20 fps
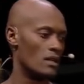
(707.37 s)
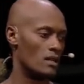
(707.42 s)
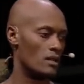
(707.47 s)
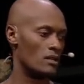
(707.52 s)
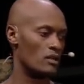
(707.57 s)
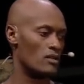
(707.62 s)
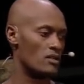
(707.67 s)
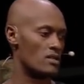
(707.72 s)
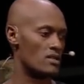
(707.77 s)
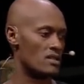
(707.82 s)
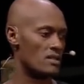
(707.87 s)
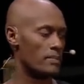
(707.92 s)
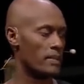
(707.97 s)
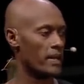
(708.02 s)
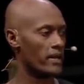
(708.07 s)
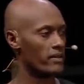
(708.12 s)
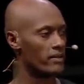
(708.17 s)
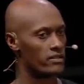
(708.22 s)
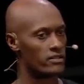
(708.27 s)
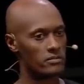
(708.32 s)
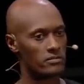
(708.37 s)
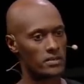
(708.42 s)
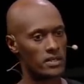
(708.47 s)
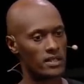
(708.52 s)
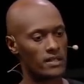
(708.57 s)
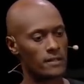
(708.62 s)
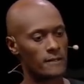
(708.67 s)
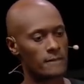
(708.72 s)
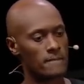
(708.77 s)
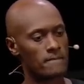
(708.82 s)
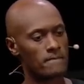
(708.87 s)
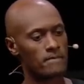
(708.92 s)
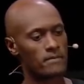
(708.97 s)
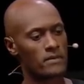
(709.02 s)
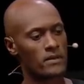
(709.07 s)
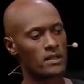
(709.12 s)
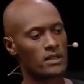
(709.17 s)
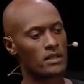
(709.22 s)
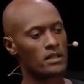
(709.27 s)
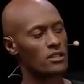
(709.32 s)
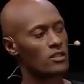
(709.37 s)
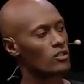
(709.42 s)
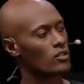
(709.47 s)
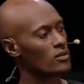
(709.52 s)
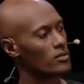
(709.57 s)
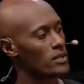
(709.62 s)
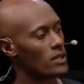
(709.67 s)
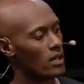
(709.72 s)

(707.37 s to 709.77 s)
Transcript: close as a parent to me. He told me,